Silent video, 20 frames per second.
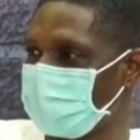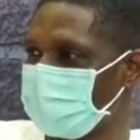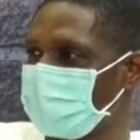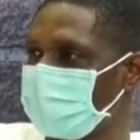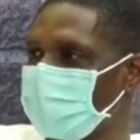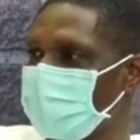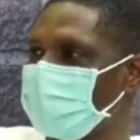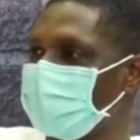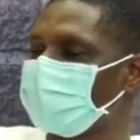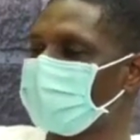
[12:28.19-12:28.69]

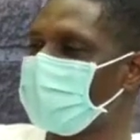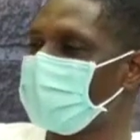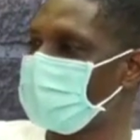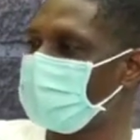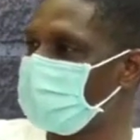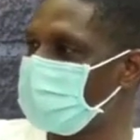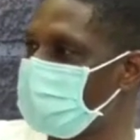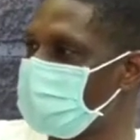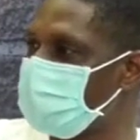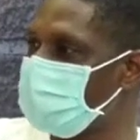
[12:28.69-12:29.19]
And that
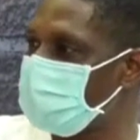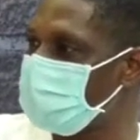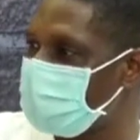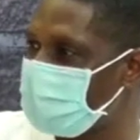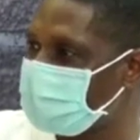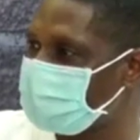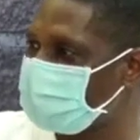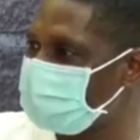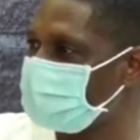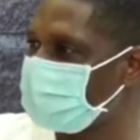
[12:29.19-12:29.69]

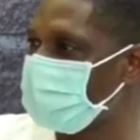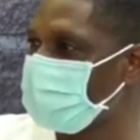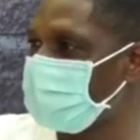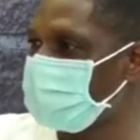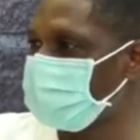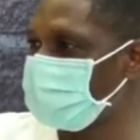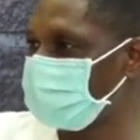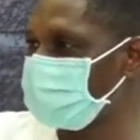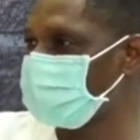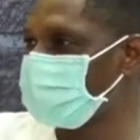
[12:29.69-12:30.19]
impacts the man
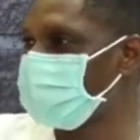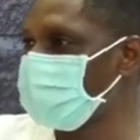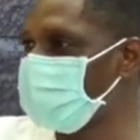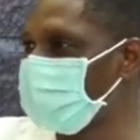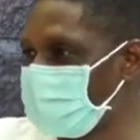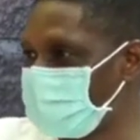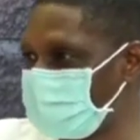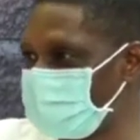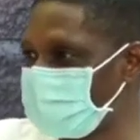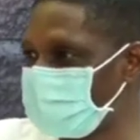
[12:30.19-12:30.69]
so
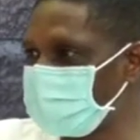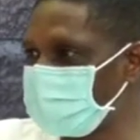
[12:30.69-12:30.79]
much.